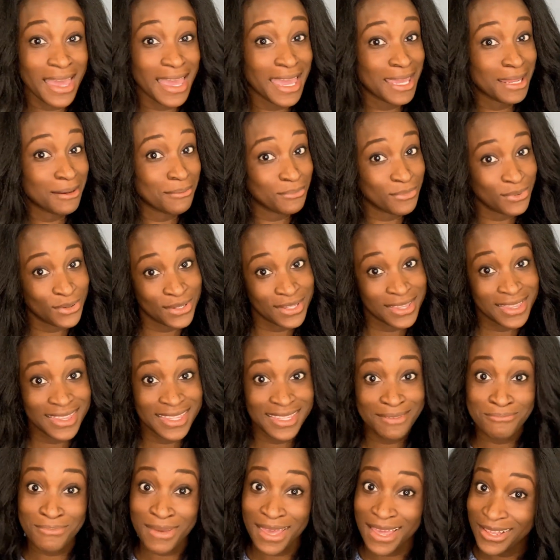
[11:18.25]
and put the
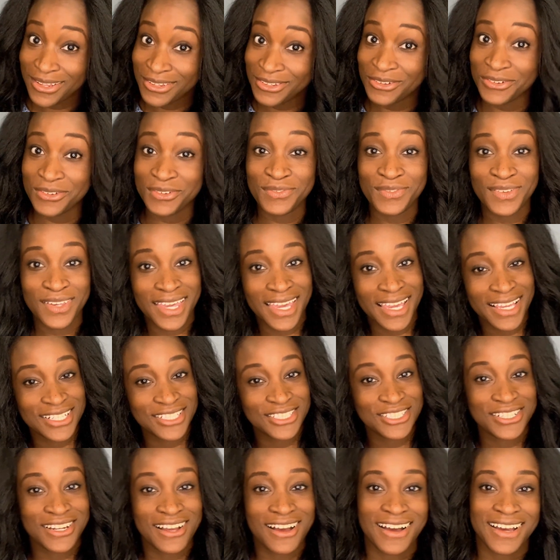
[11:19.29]
bell
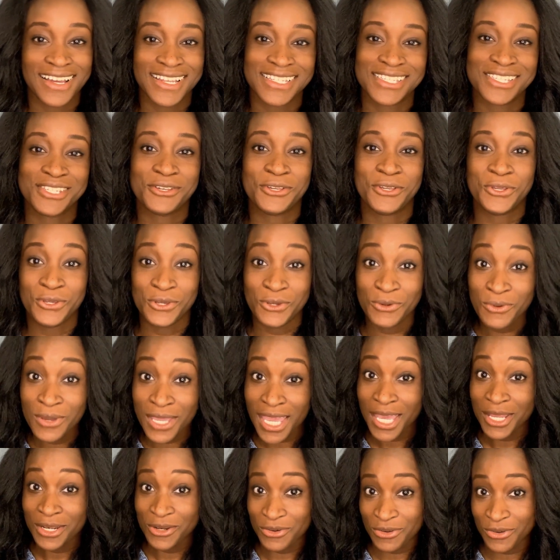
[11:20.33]
notification on so you
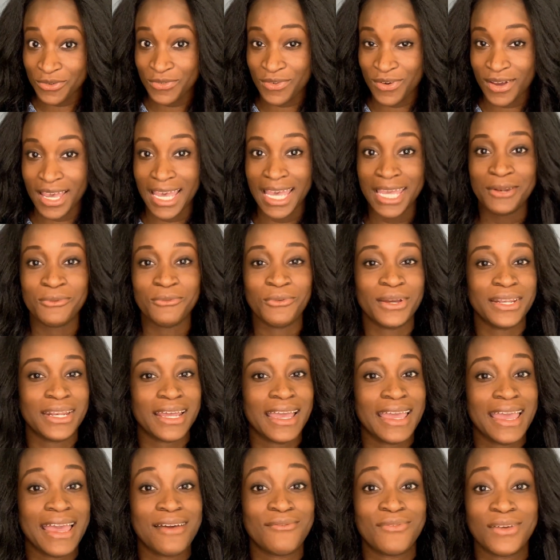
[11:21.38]
get notified when I
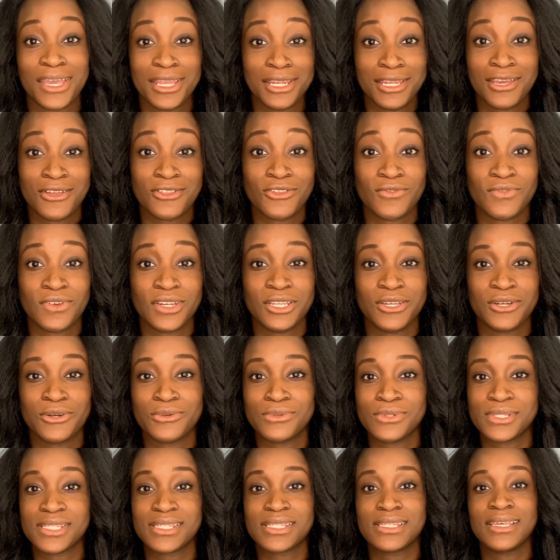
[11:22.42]
have any other
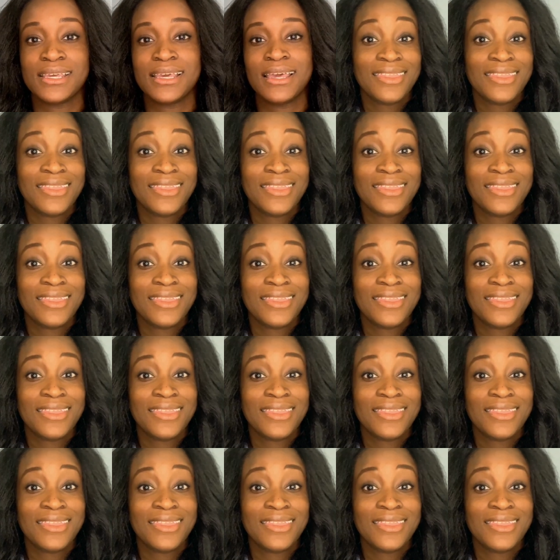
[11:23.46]
videos.